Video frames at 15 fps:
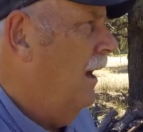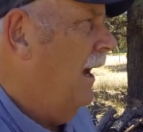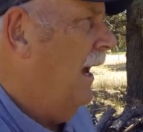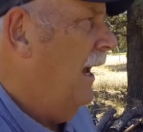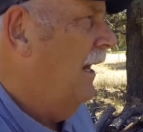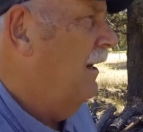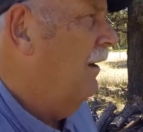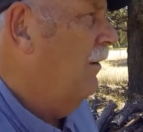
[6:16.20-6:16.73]

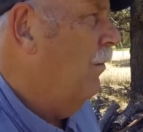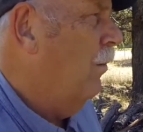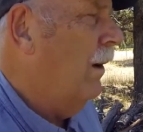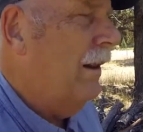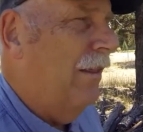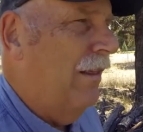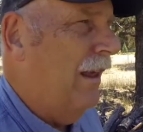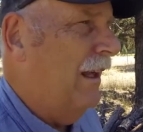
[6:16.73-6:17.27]
And
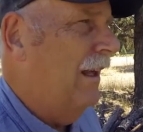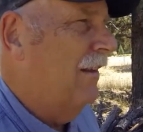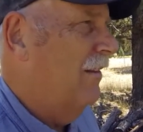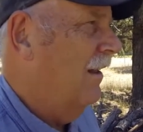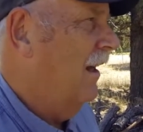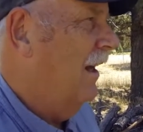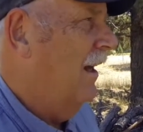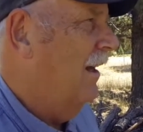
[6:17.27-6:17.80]
one thing is
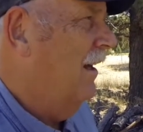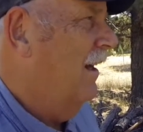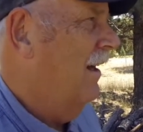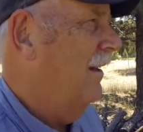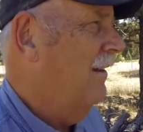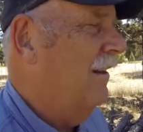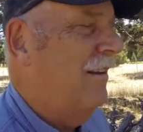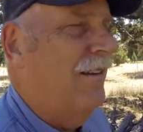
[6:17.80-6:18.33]

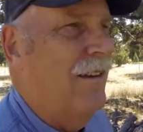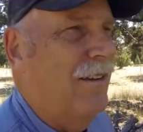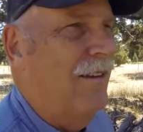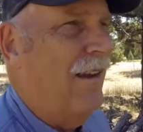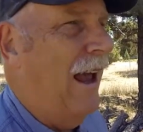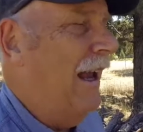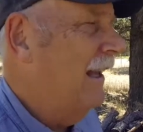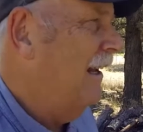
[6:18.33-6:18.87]
the
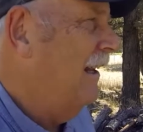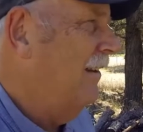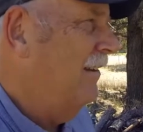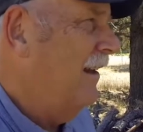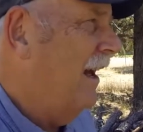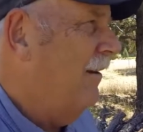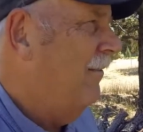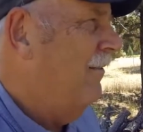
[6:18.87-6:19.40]
society
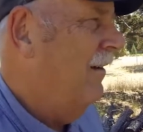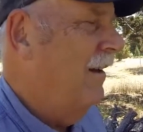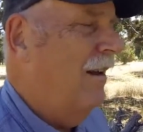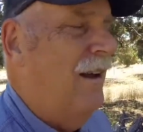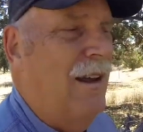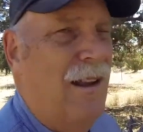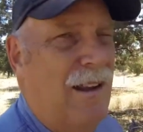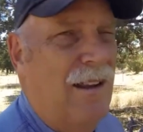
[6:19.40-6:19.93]
stuff.
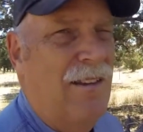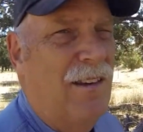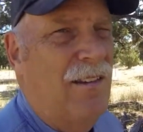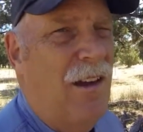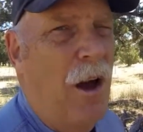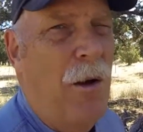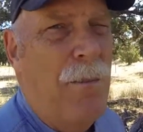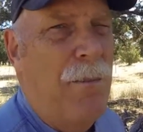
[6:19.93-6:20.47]
This
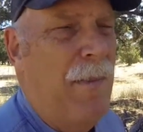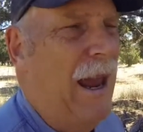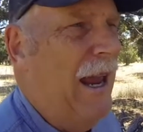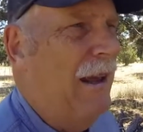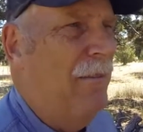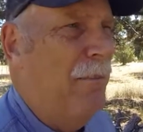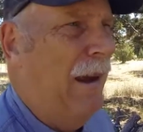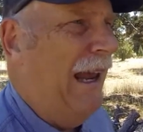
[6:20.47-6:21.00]
is all
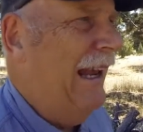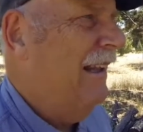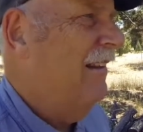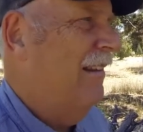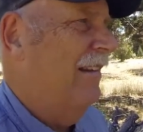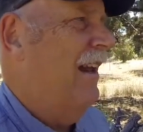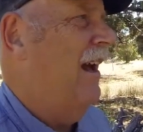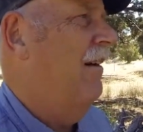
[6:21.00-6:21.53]
man-made
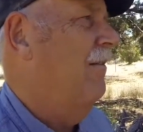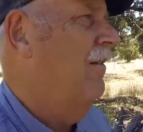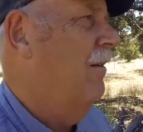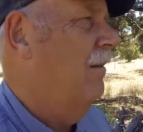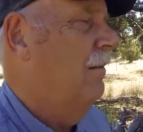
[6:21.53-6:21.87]
stuff.